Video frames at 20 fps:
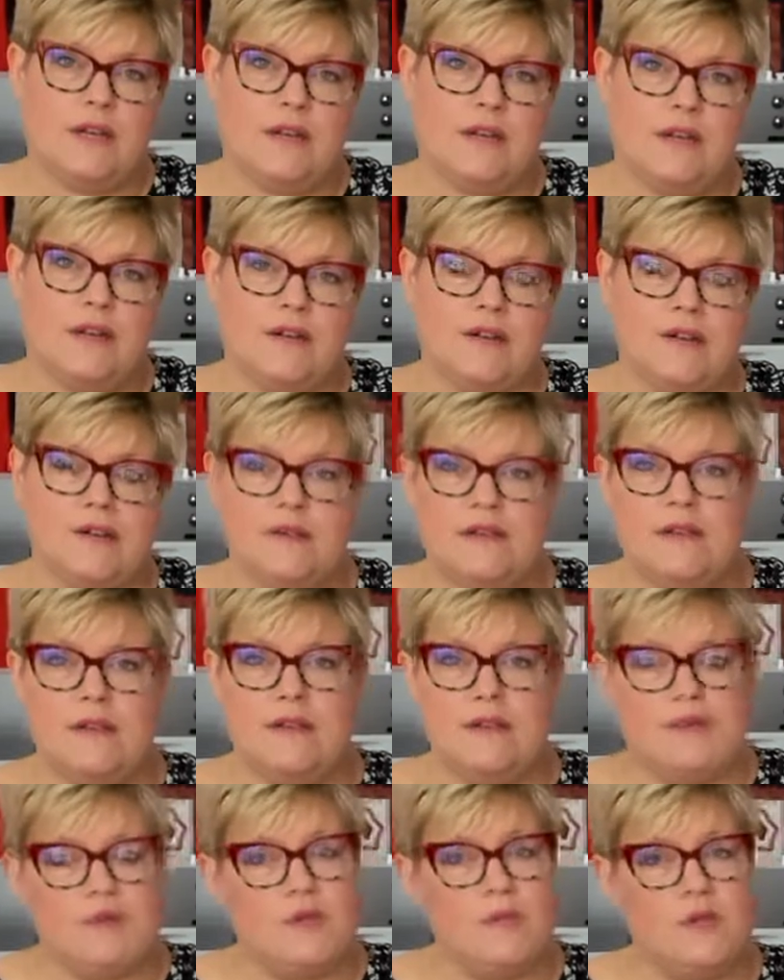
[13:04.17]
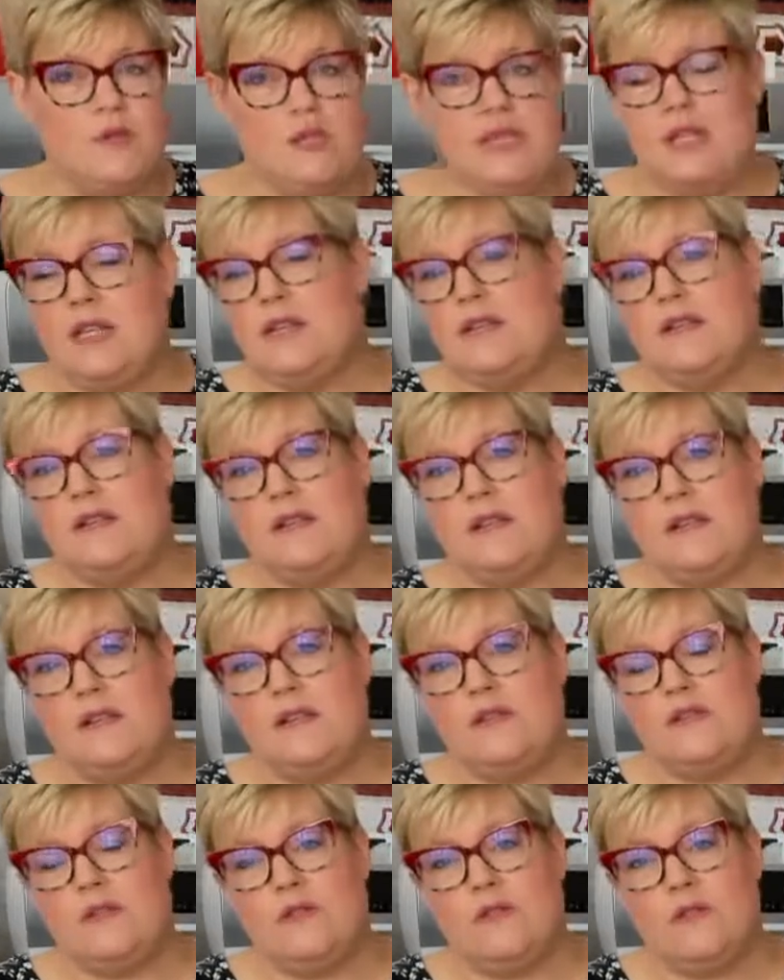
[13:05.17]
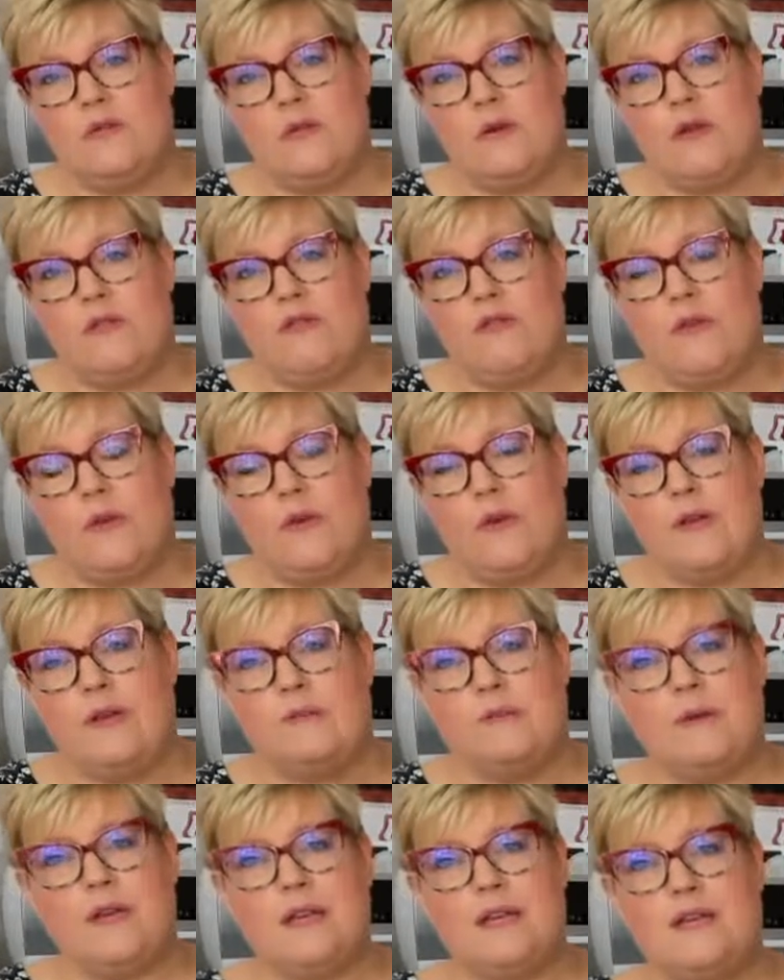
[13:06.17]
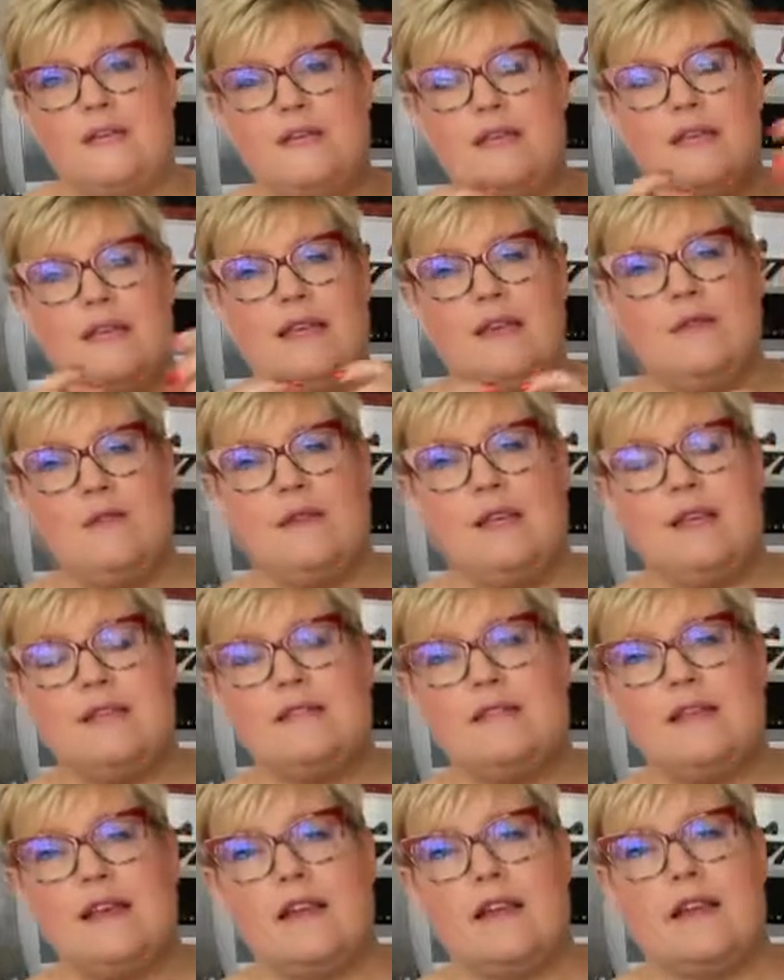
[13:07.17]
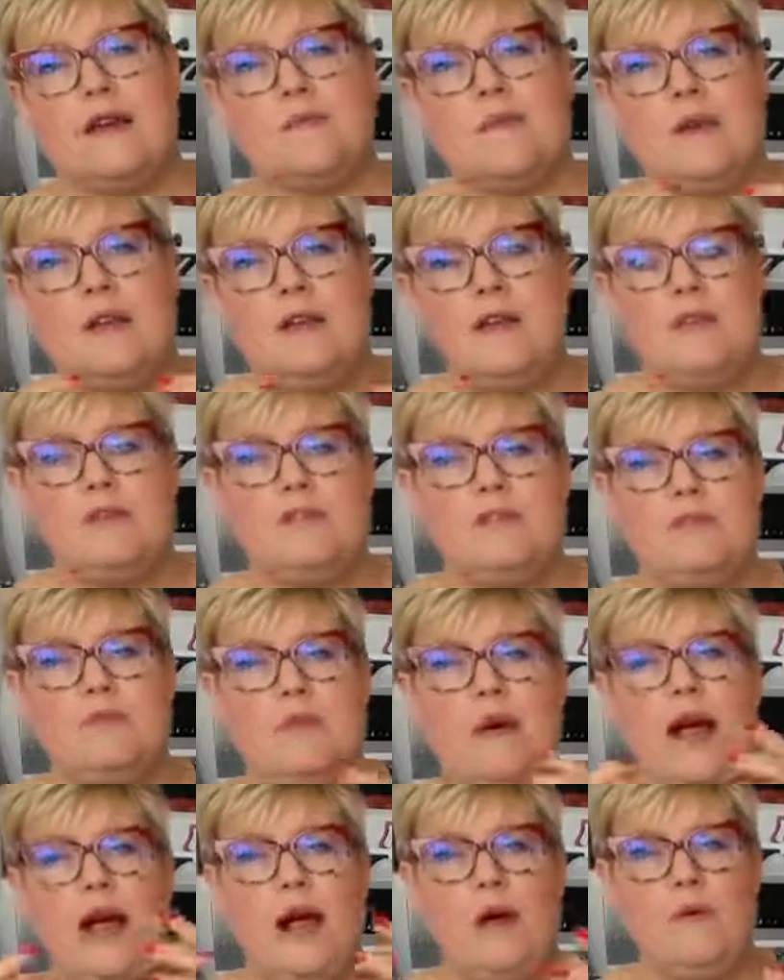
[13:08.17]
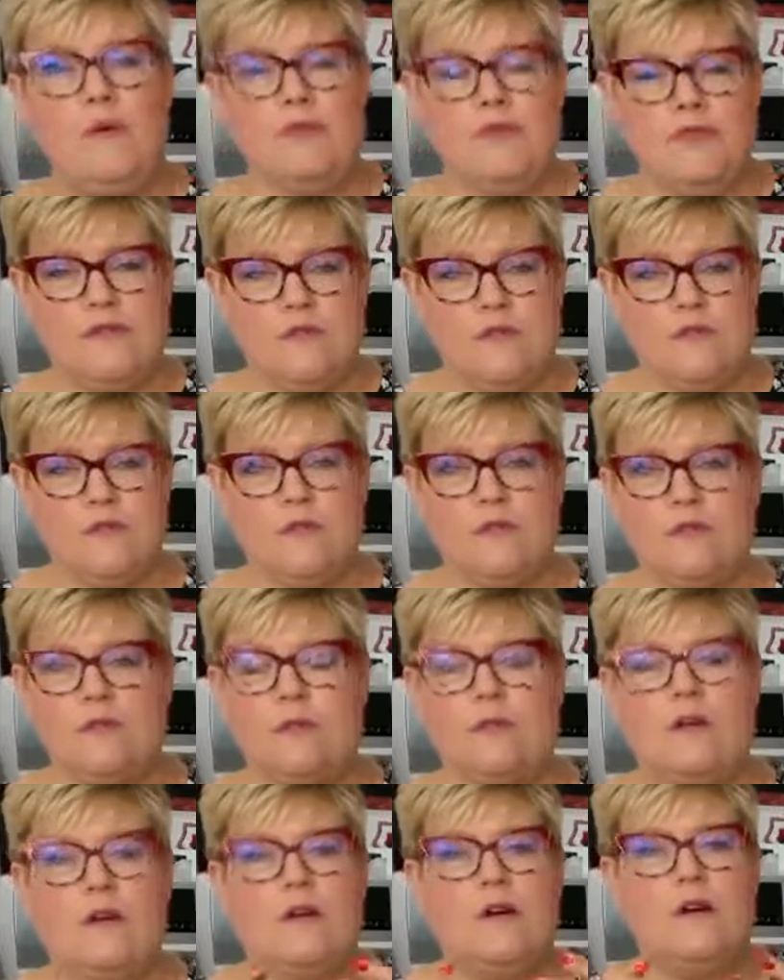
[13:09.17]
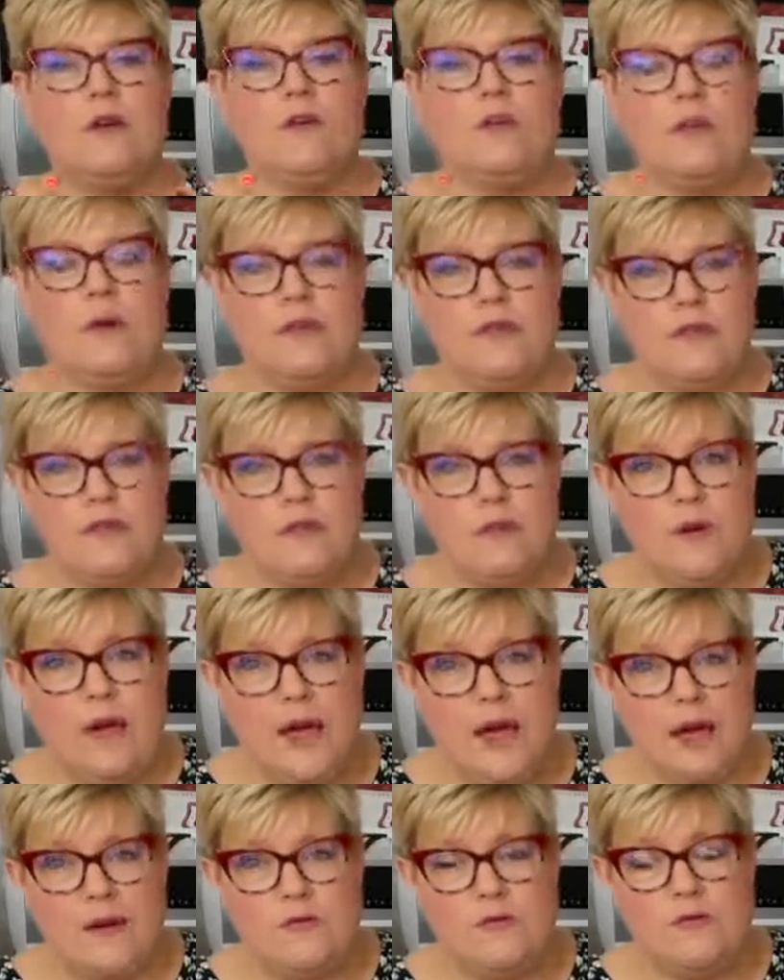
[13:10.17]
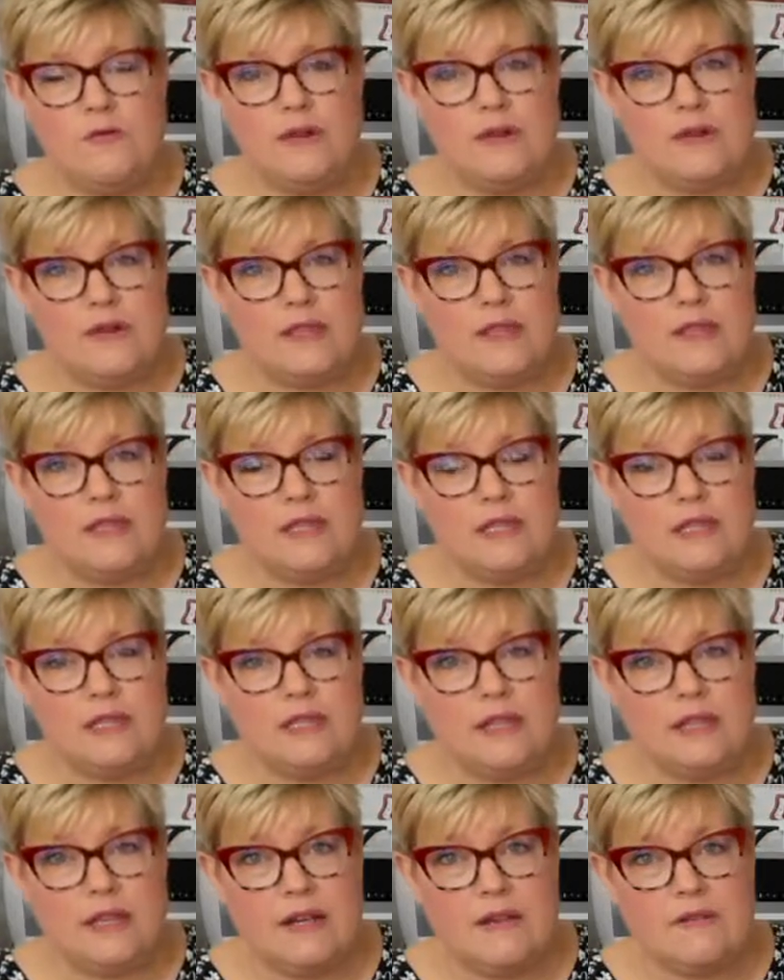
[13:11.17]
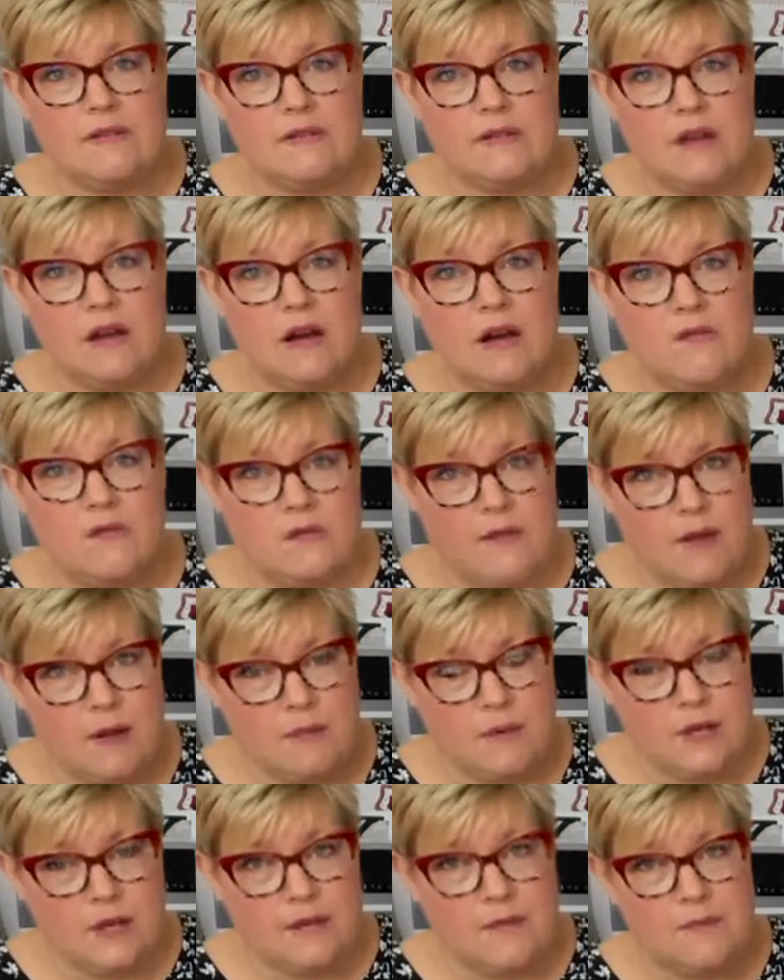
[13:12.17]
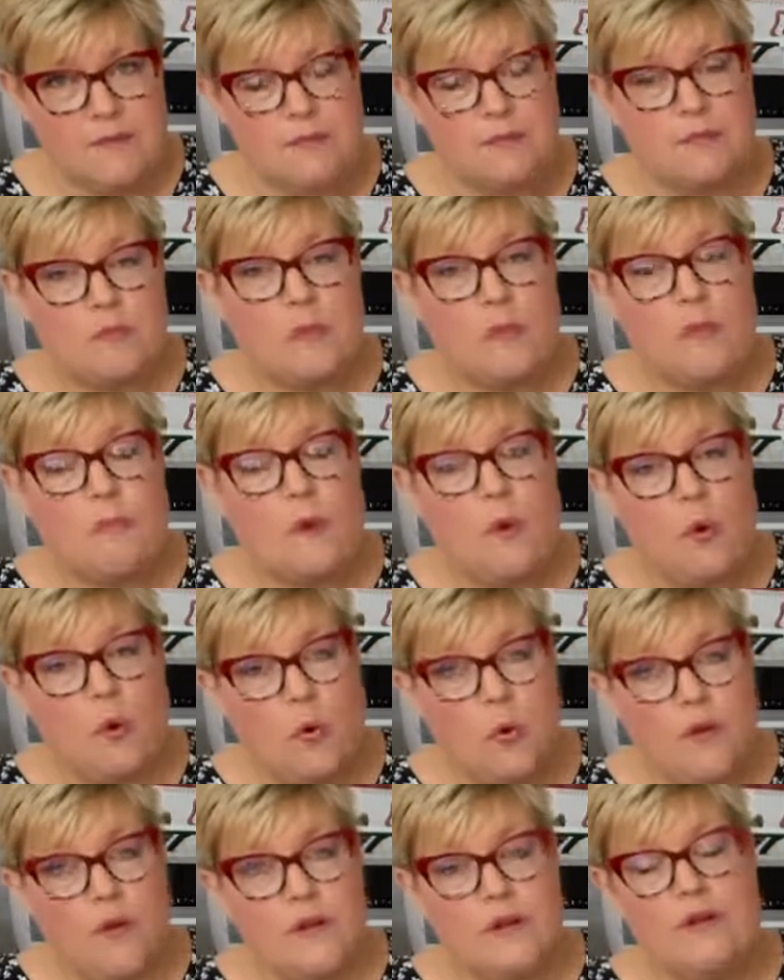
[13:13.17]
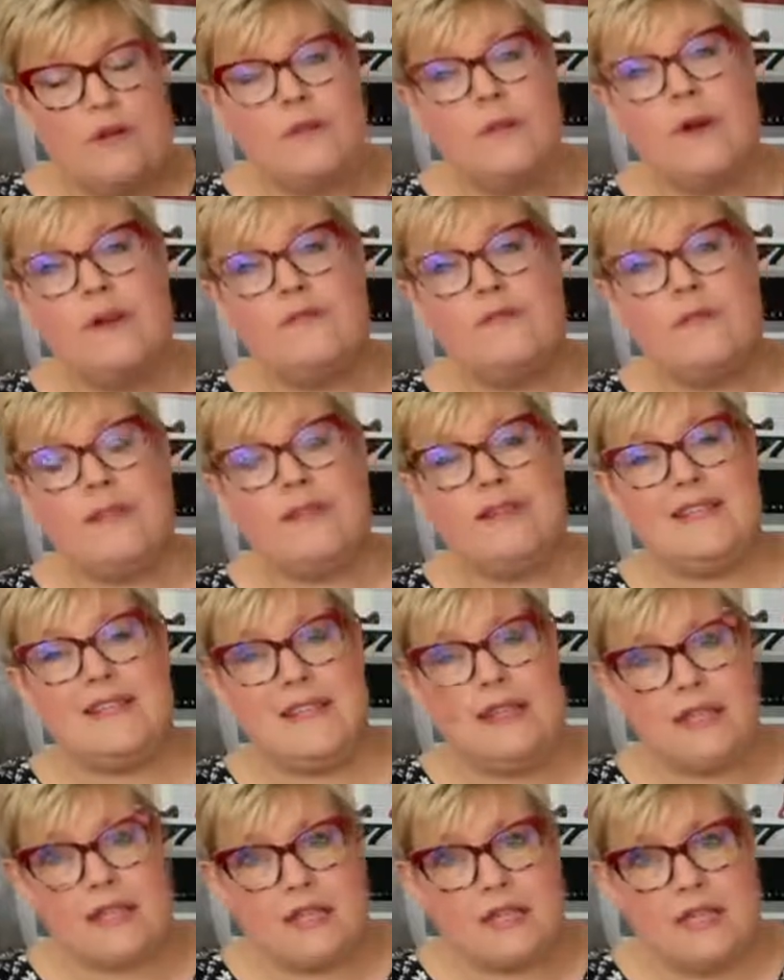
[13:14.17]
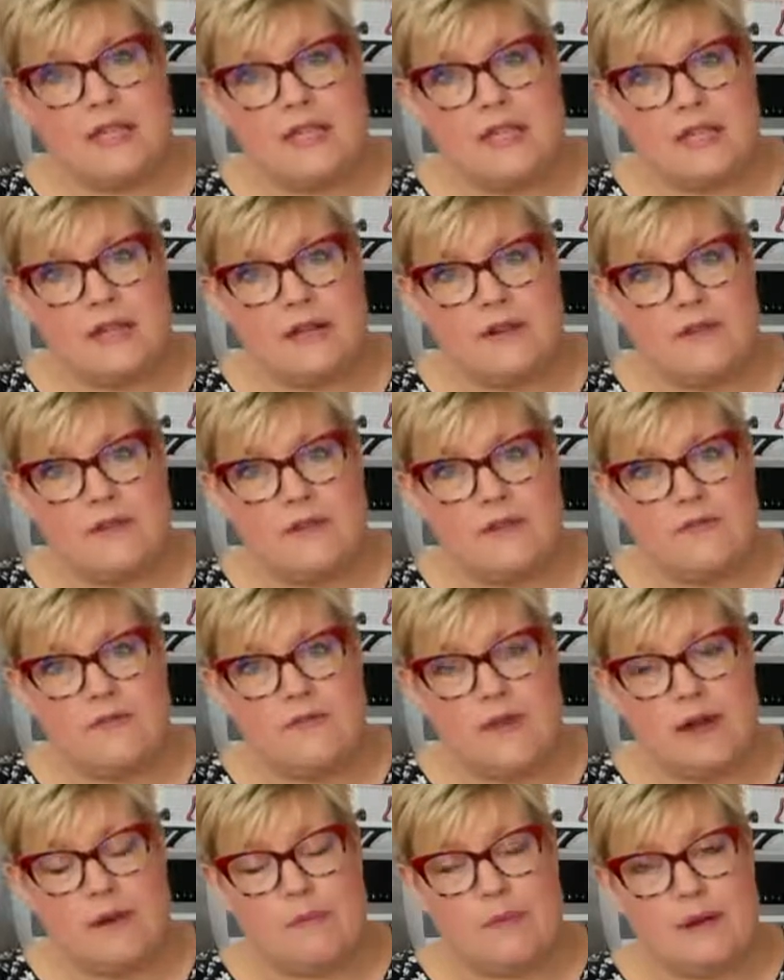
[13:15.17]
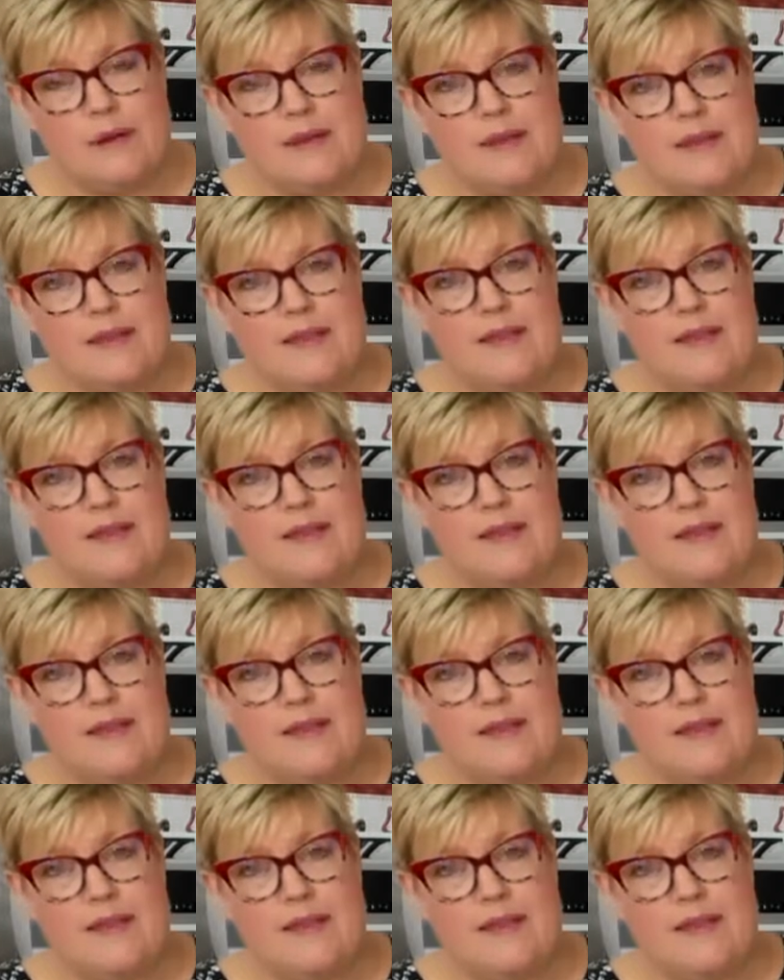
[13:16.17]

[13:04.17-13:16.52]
layers. The machine is going to do the work for you because the gearing is set up to power through whether you have very thick layers of fabric or you have very delicate layers of fabric.